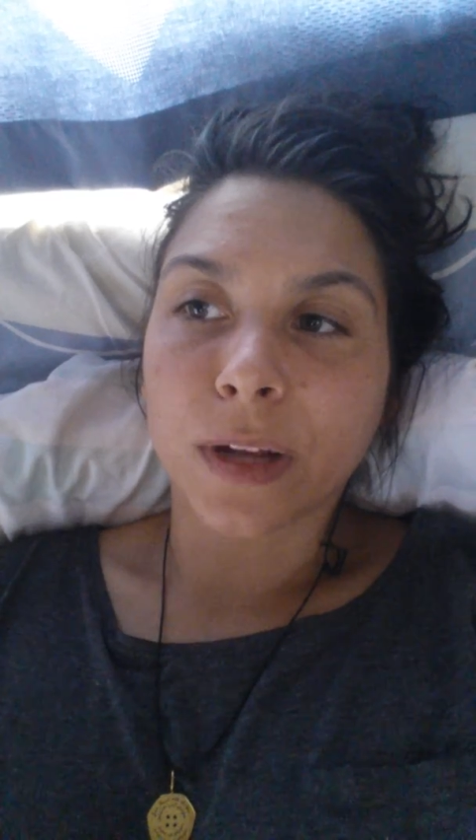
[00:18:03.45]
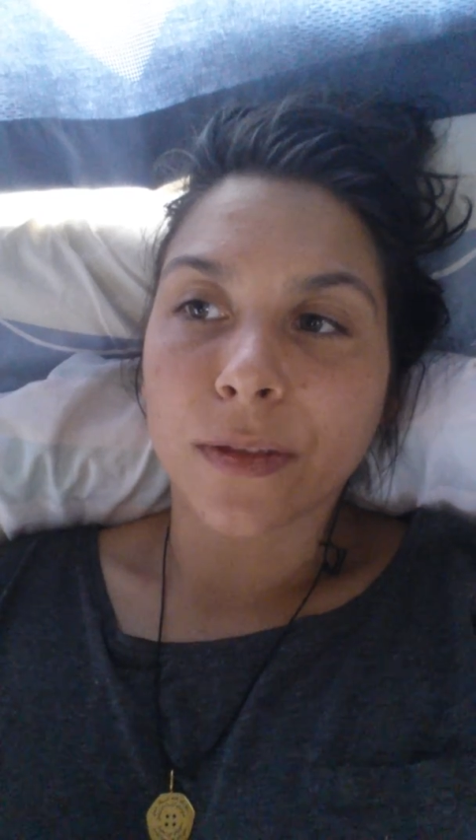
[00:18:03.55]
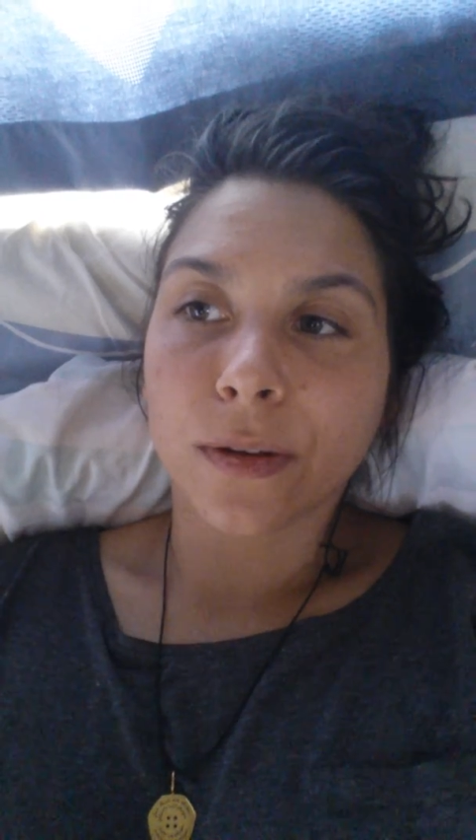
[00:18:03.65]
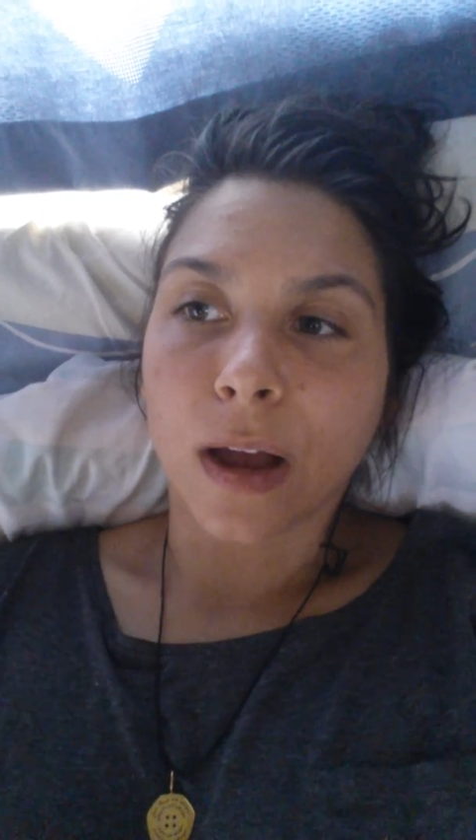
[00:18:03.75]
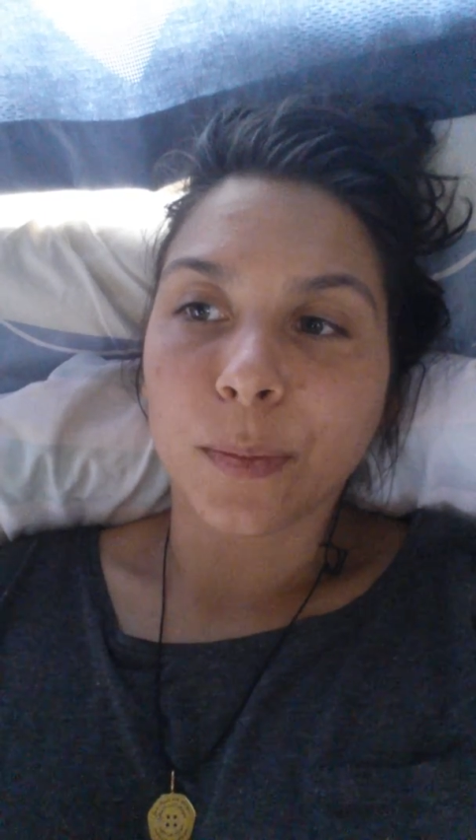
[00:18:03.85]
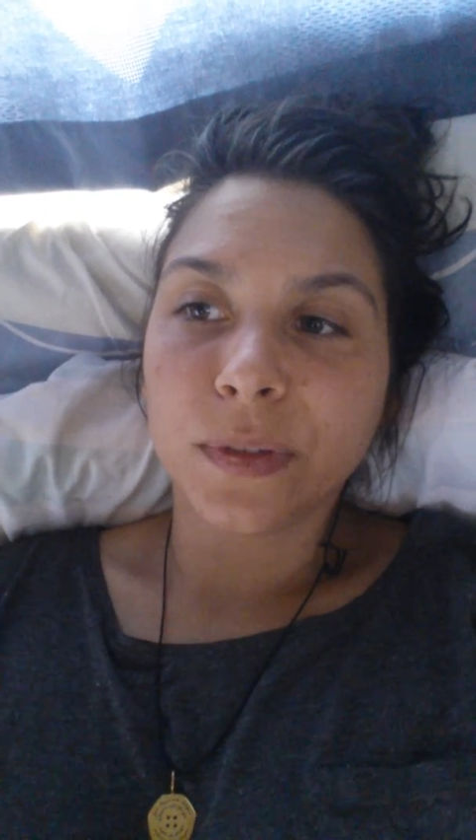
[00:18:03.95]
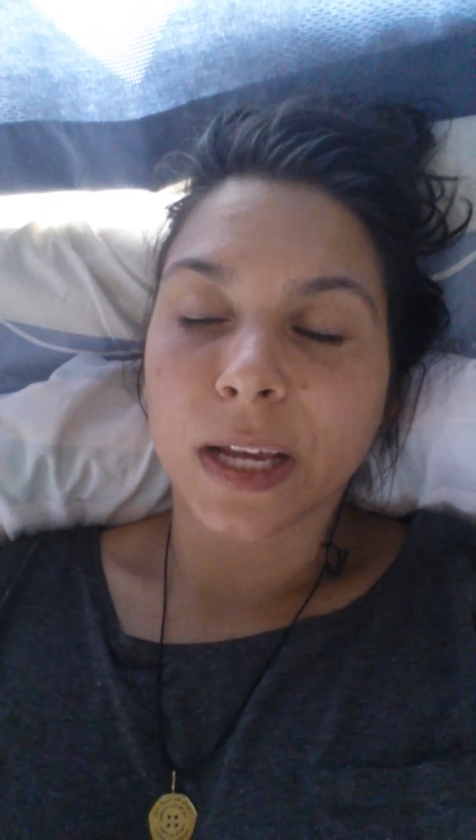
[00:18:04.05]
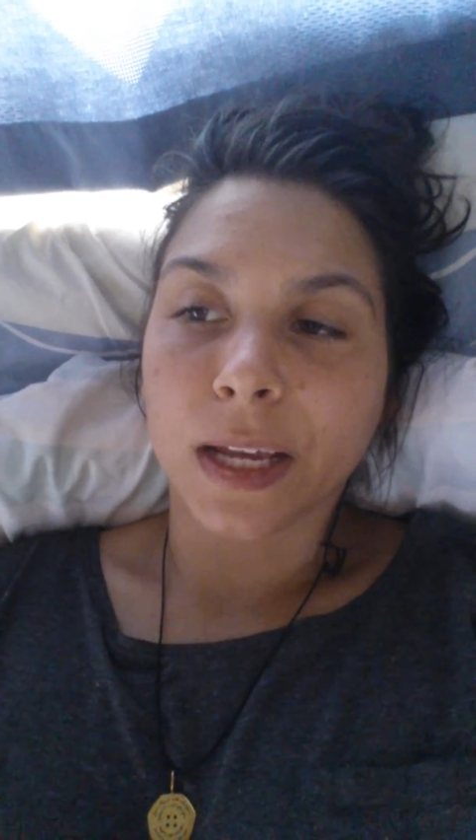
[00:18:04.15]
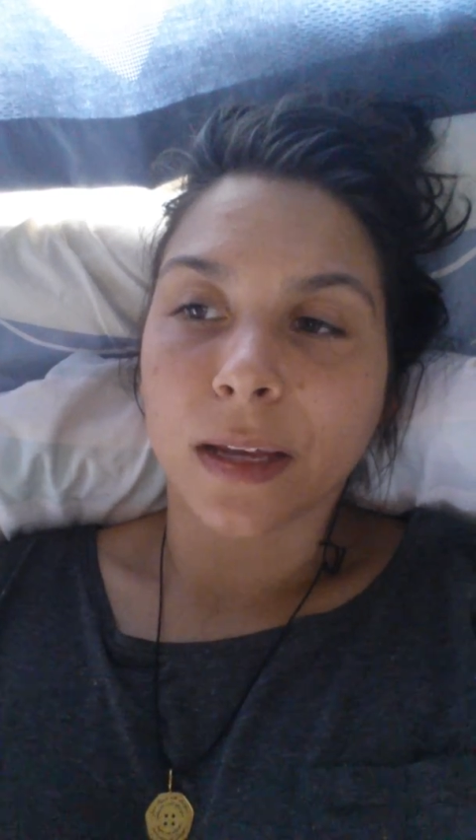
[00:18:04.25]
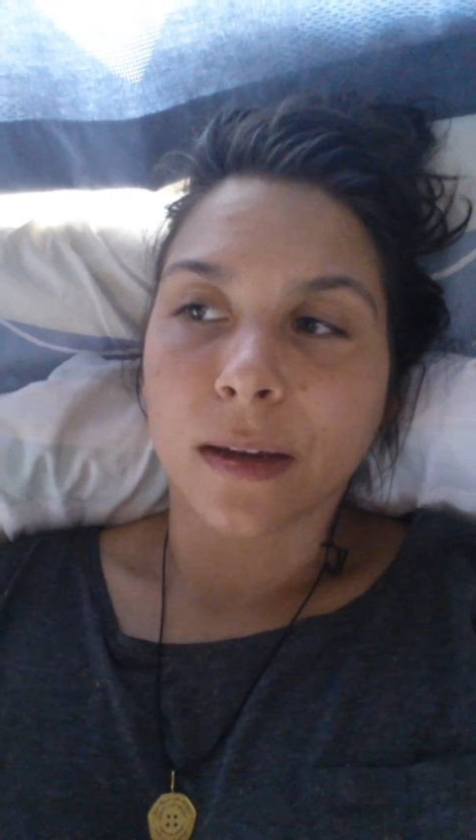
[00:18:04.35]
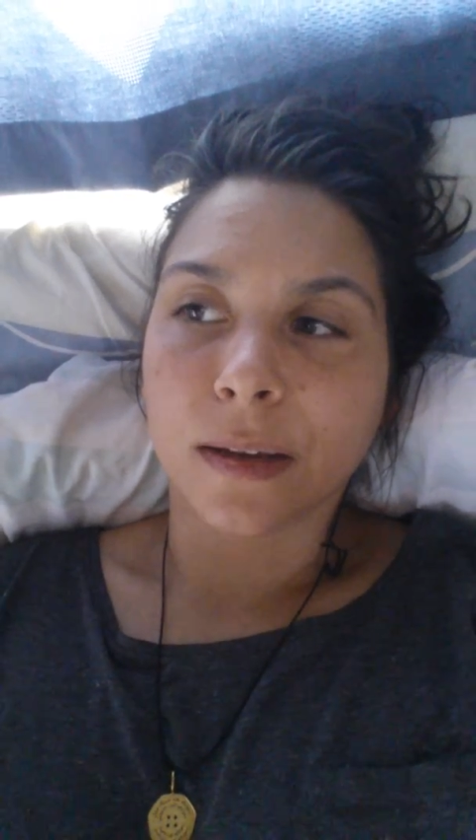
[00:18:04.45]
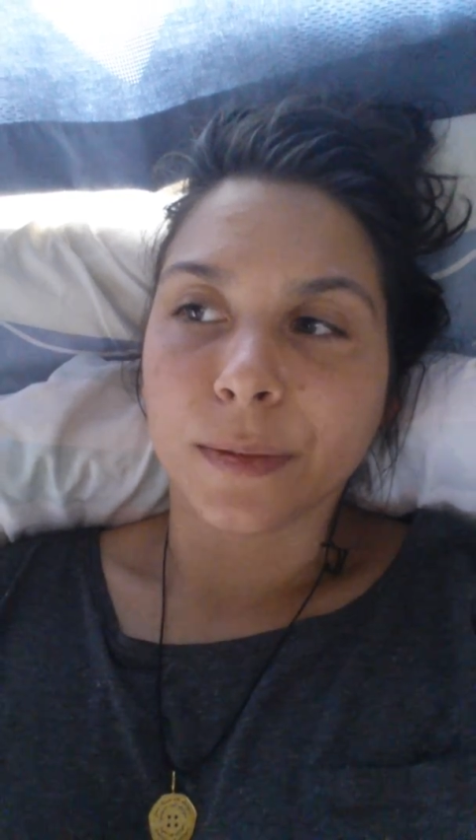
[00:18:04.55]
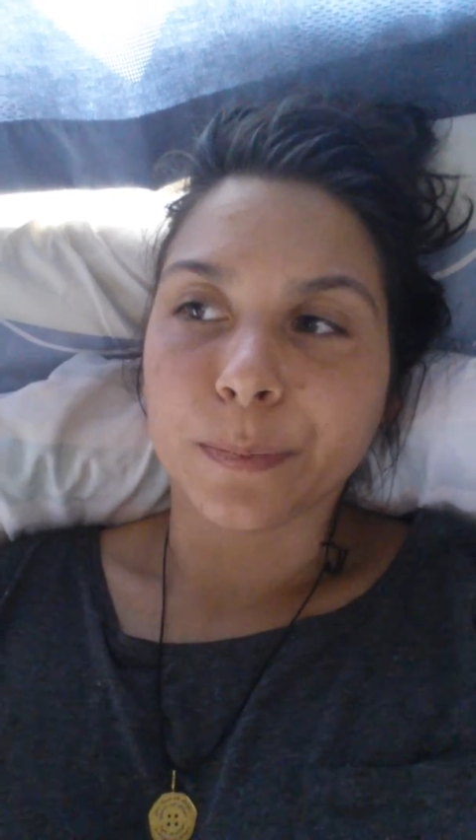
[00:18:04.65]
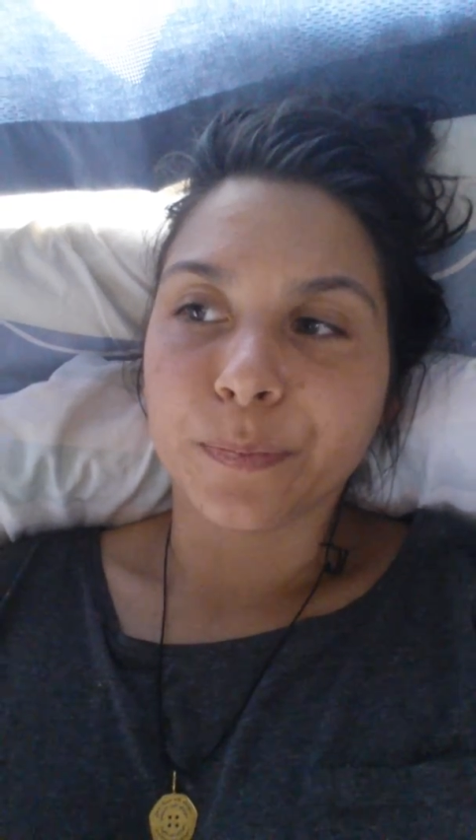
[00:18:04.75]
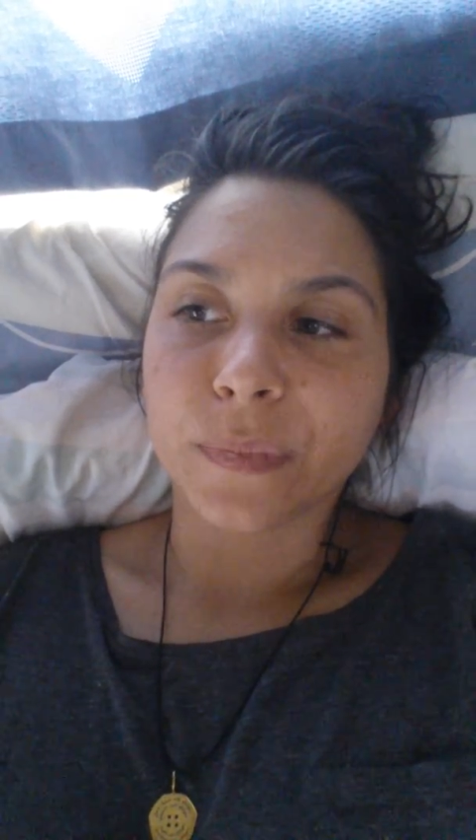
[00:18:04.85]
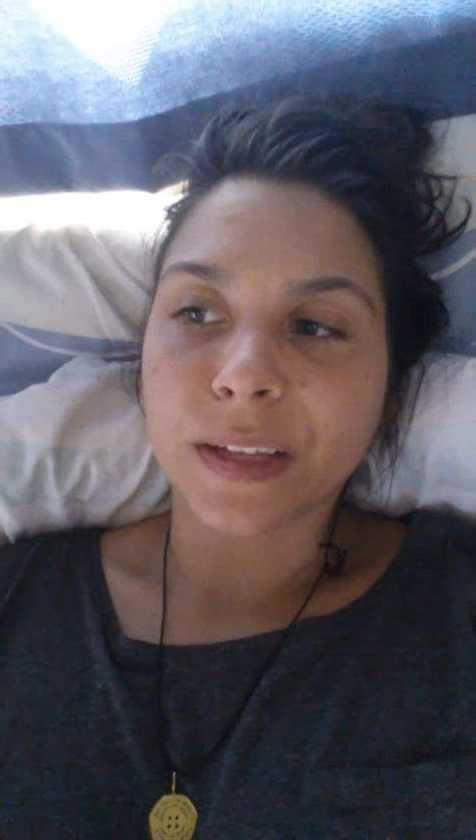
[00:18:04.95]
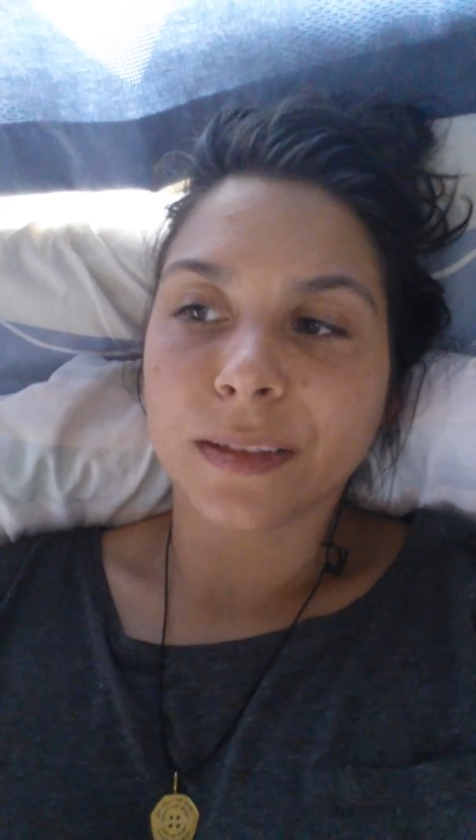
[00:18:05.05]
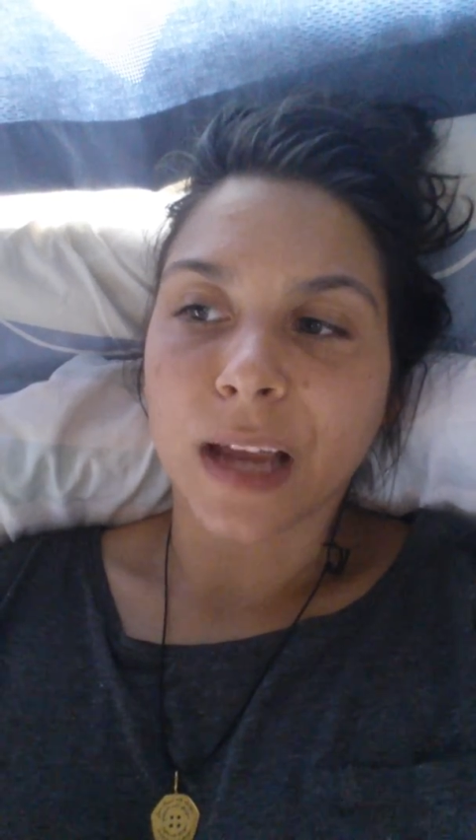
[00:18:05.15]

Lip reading: another update as